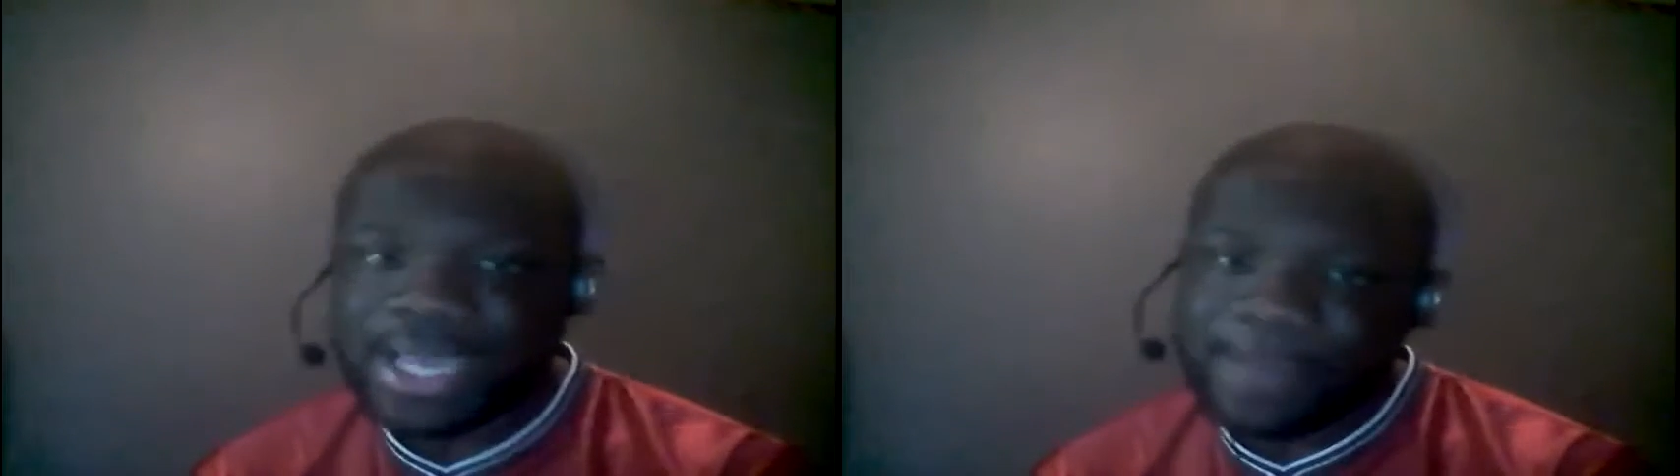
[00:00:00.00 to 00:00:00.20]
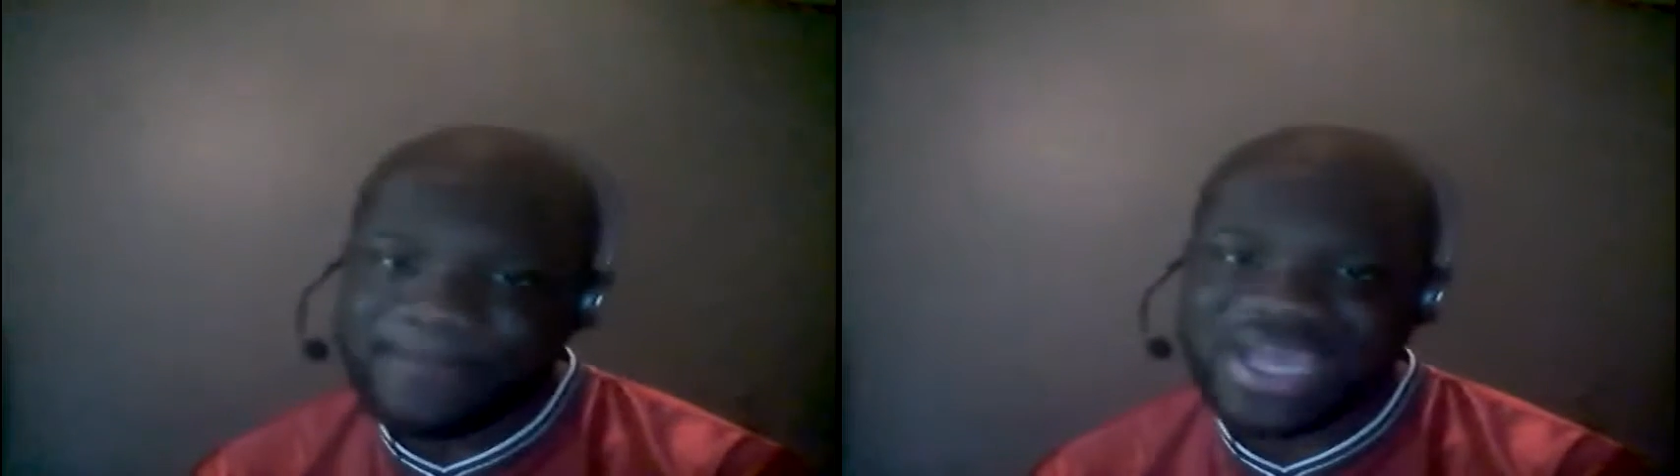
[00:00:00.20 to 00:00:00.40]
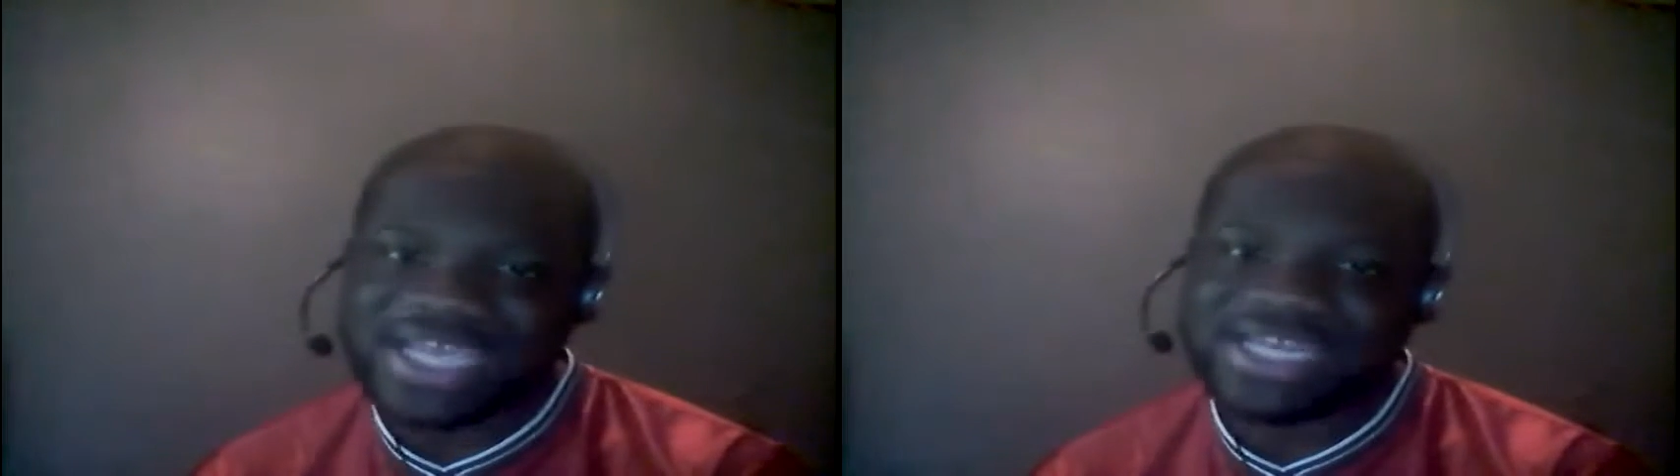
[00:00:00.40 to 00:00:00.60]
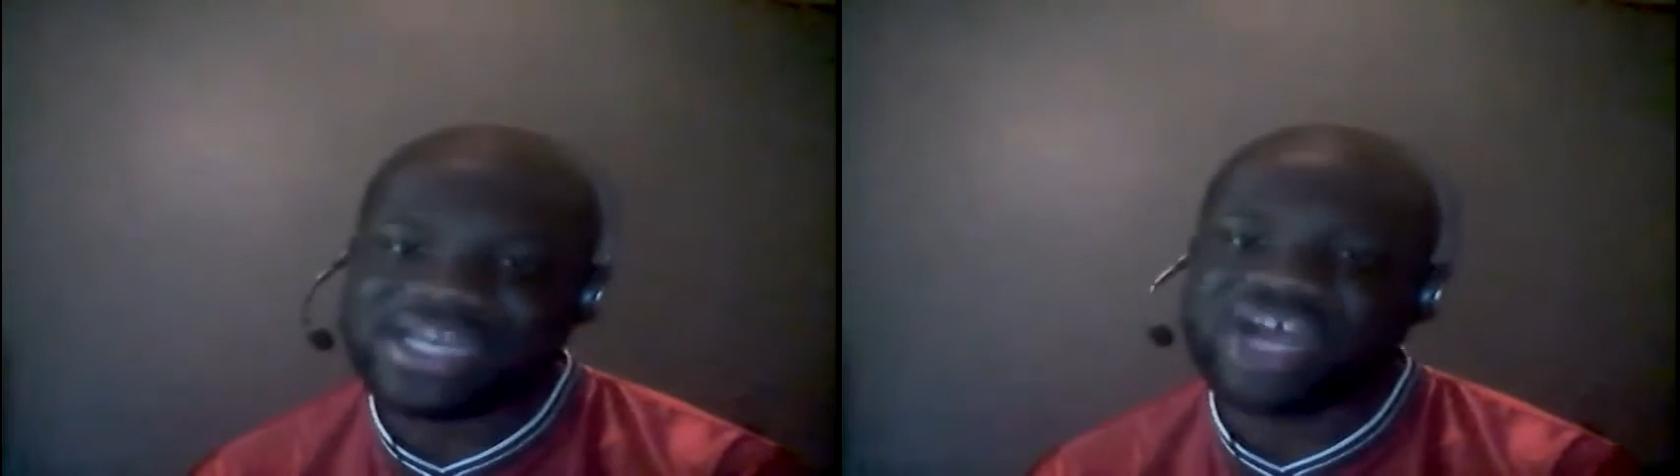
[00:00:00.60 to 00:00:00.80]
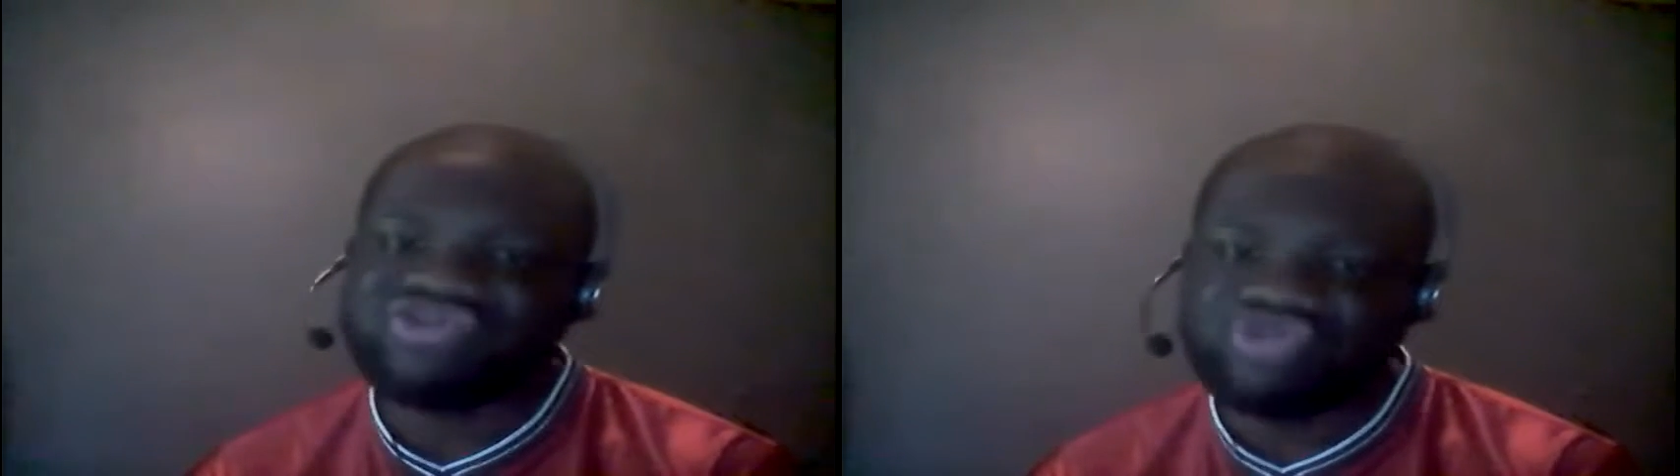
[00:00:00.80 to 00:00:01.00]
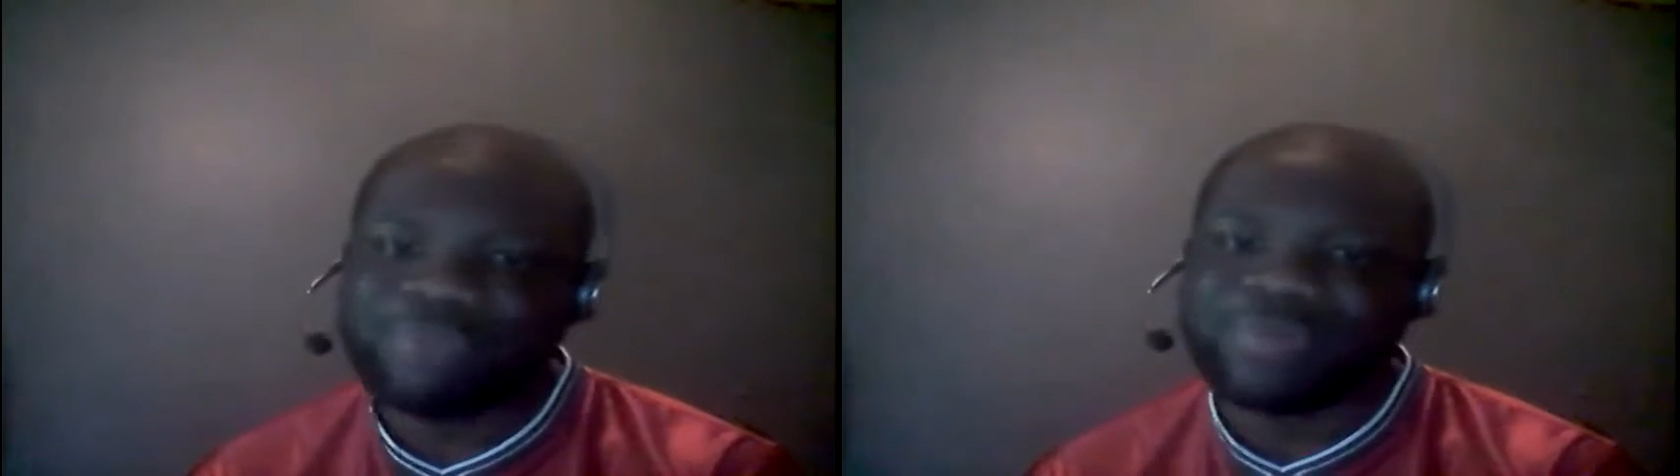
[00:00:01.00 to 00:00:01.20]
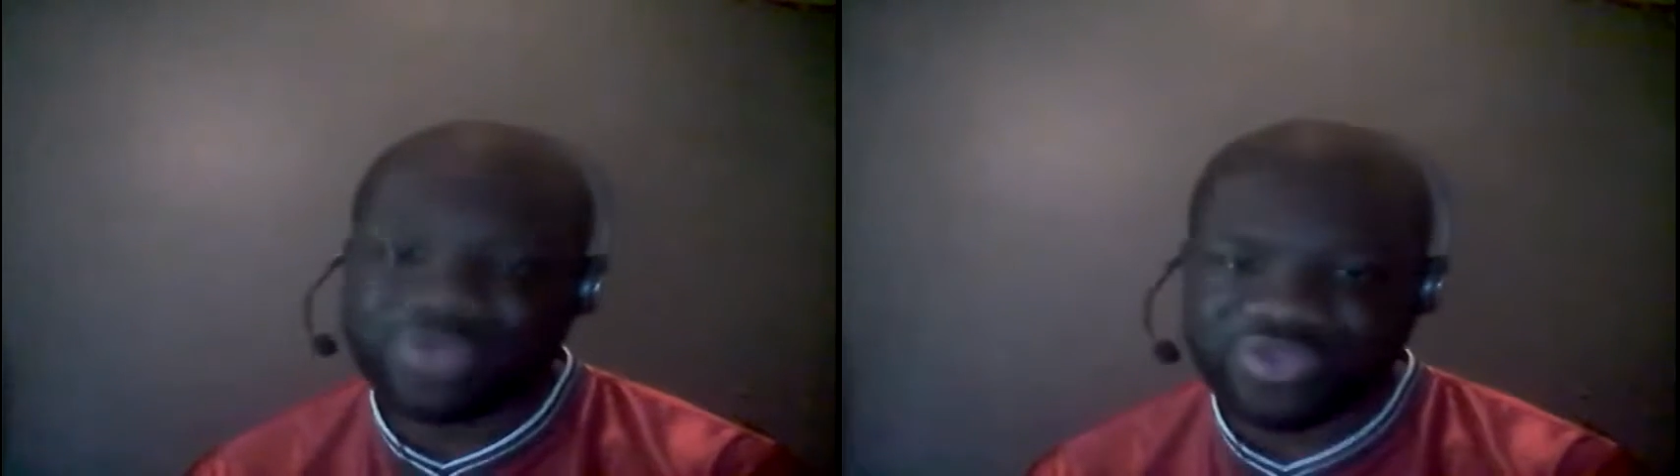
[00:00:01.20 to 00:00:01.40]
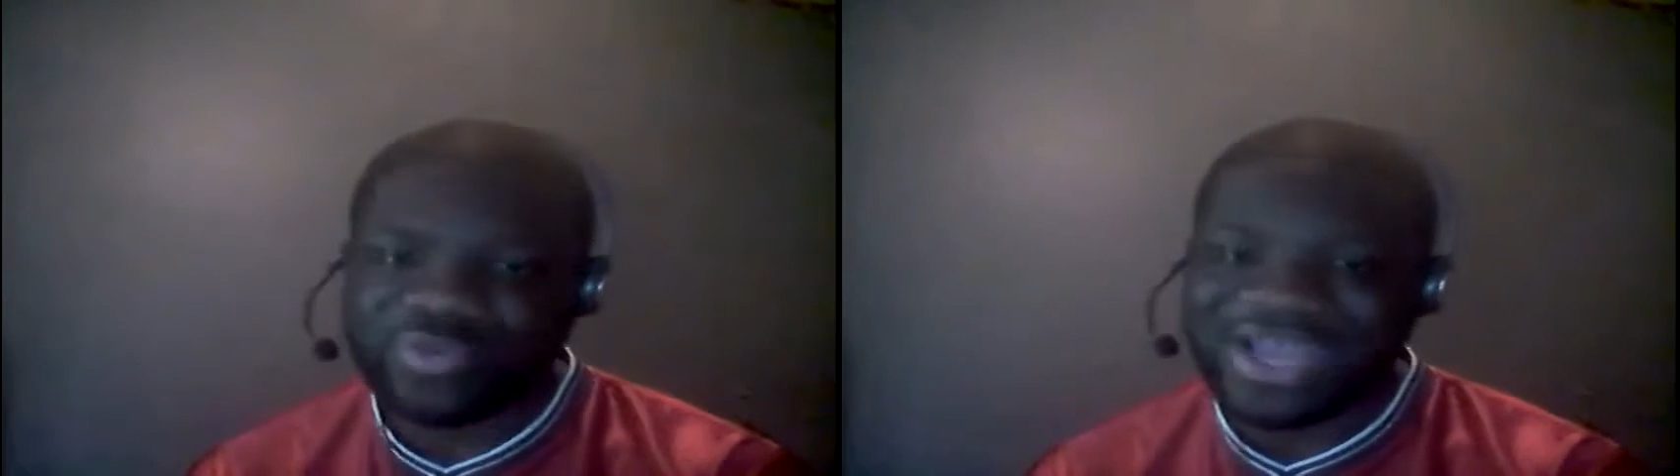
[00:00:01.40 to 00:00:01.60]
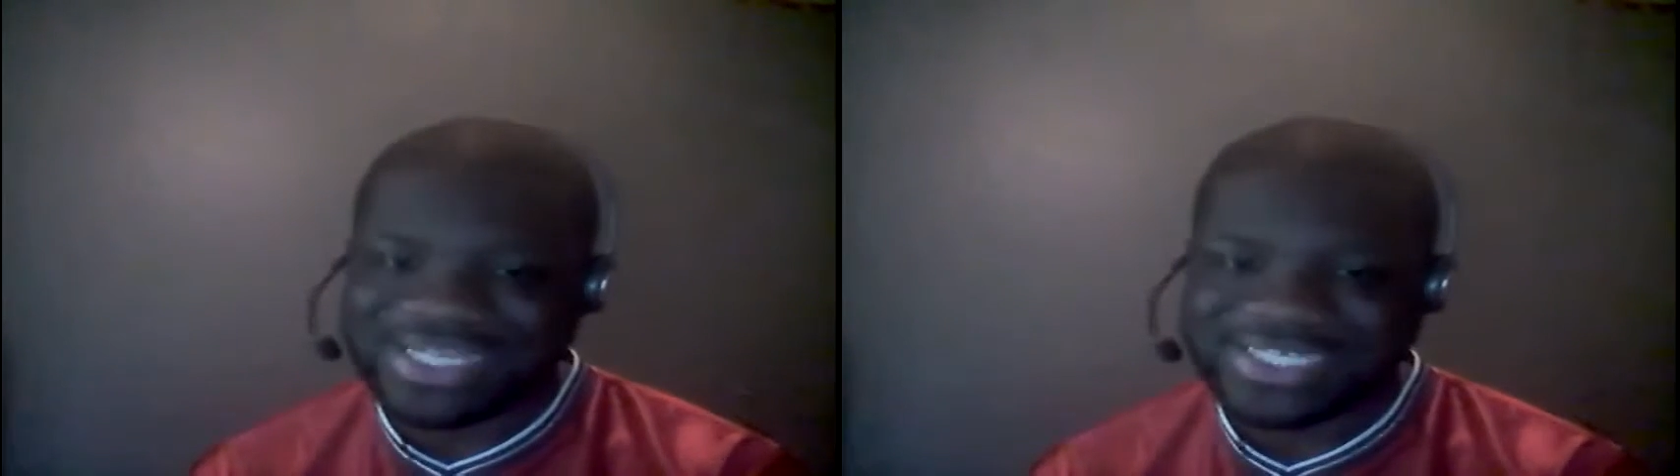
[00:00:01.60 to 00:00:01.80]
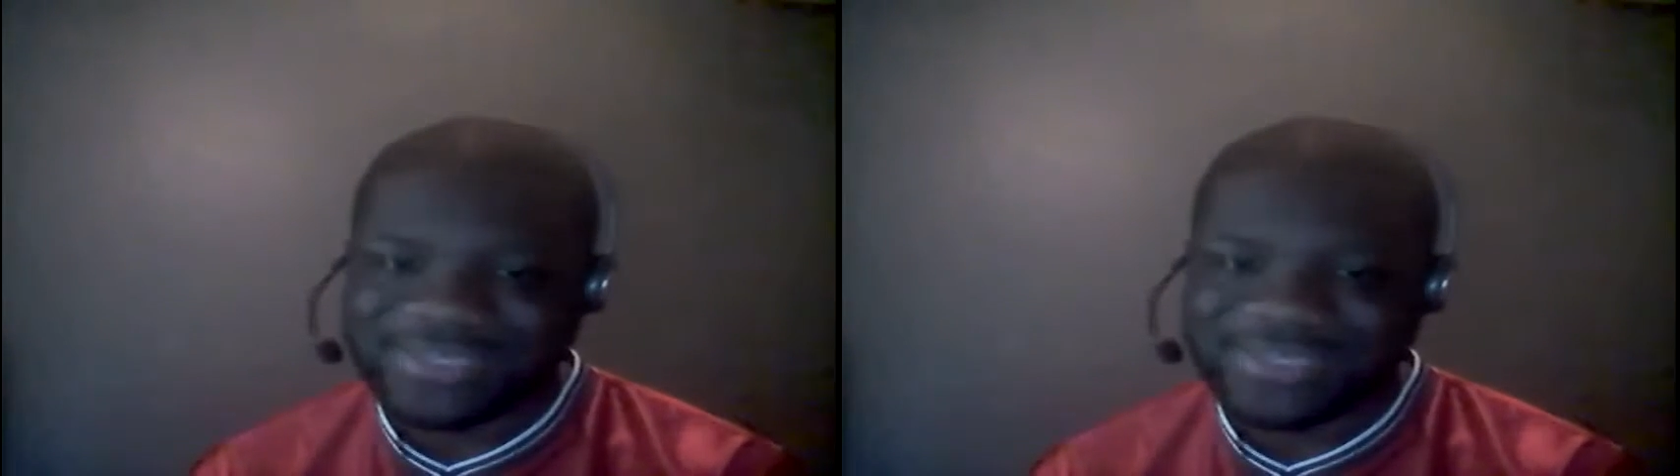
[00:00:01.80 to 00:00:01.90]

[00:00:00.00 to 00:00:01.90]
making it a triple threat.